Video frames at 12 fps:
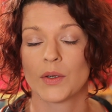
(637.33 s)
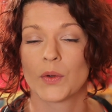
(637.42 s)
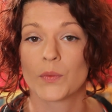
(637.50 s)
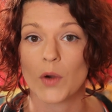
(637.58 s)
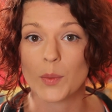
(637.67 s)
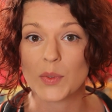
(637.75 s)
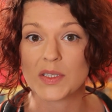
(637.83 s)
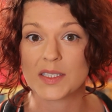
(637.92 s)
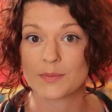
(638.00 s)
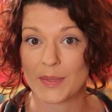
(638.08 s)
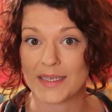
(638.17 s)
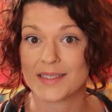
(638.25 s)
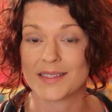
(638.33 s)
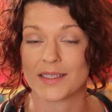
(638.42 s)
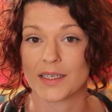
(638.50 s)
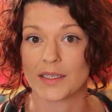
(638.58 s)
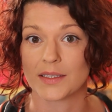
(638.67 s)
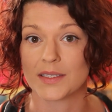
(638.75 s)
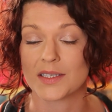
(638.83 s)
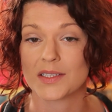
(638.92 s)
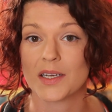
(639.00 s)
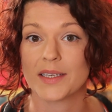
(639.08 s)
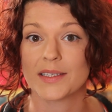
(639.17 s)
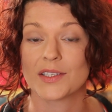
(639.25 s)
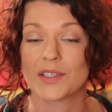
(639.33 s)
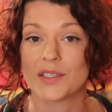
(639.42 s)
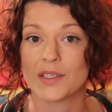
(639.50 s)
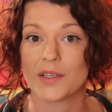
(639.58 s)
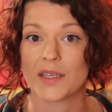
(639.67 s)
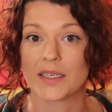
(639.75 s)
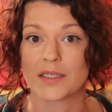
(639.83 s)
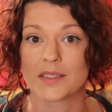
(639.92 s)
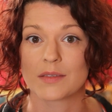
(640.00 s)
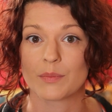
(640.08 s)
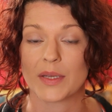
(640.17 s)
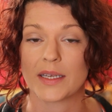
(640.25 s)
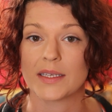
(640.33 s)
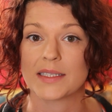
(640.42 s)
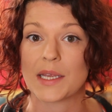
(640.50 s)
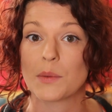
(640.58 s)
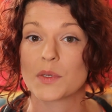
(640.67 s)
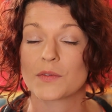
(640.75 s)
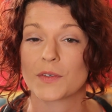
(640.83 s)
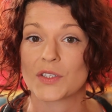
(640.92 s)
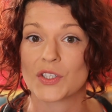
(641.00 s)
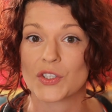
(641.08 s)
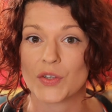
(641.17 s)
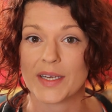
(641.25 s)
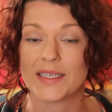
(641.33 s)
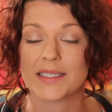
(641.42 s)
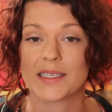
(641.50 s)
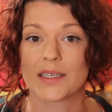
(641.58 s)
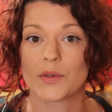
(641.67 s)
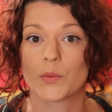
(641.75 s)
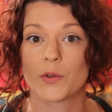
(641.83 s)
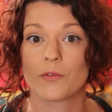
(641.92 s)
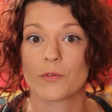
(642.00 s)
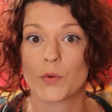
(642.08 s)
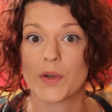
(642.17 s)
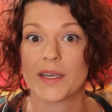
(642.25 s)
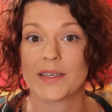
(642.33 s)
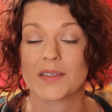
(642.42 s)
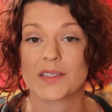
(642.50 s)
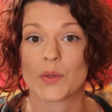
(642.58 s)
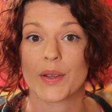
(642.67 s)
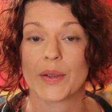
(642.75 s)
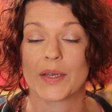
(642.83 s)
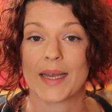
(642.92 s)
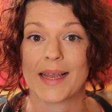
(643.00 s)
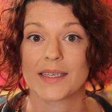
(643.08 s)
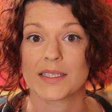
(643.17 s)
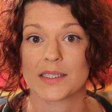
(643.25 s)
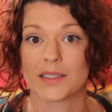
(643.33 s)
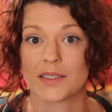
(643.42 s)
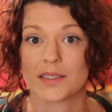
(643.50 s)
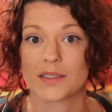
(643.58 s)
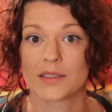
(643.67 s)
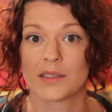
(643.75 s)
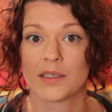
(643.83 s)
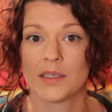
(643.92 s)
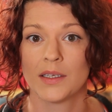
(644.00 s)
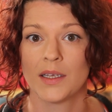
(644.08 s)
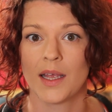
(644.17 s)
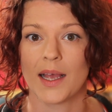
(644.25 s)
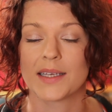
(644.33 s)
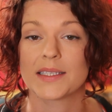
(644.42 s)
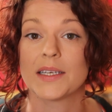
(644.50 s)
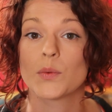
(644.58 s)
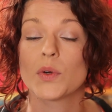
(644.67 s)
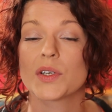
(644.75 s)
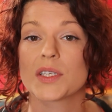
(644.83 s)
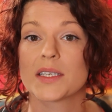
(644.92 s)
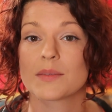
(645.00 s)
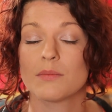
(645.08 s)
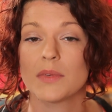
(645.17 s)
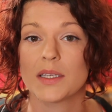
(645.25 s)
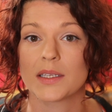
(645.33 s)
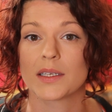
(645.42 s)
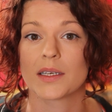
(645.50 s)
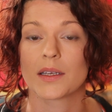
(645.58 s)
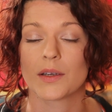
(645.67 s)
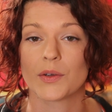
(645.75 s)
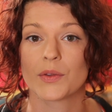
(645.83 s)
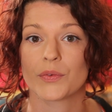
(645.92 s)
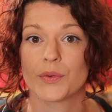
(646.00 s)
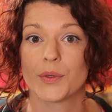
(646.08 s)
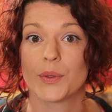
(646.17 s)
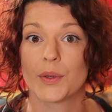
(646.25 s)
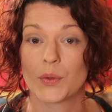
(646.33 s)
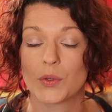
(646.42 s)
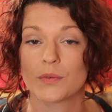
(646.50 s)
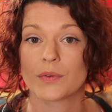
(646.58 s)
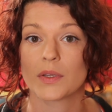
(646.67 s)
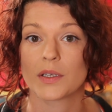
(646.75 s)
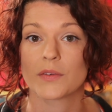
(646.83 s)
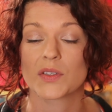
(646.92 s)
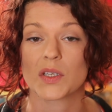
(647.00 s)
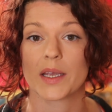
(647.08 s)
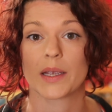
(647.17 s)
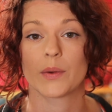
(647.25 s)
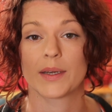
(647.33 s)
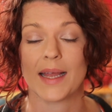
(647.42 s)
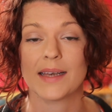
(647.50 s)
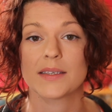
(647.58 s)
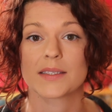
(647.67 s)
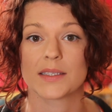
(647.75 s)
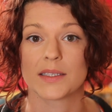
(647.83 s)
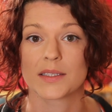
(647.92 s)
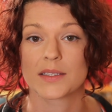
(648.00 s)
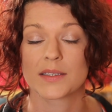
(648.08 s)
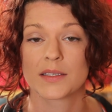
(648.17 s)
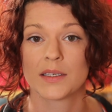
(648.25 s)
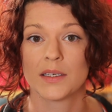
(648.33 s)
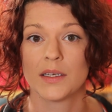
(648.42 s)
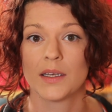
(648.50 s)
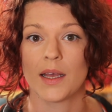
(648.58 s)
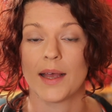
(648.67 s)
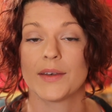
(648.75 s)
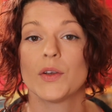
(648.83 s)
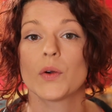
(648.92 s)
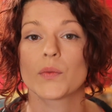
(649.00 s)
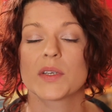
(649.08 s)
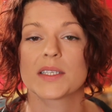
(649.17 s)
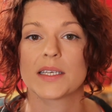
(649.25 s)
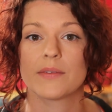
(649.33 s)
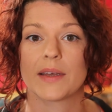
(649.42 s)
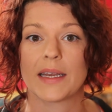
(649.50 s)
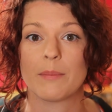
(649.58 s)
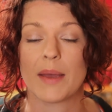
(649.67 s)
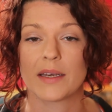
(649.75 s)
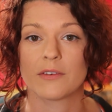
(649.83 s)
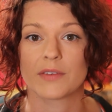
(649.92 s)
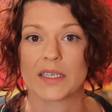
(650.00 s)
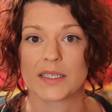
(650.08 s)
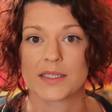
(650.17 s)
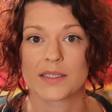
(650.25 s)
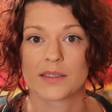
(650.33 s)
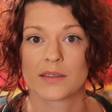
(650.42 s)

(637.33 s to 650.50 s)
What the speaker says: Robert Spitzer decided to do this because he was frustrated with Freudian psychoanalysis, as he'd watched his mother go through an awful lot of psychoanalysis and not receive any benefit.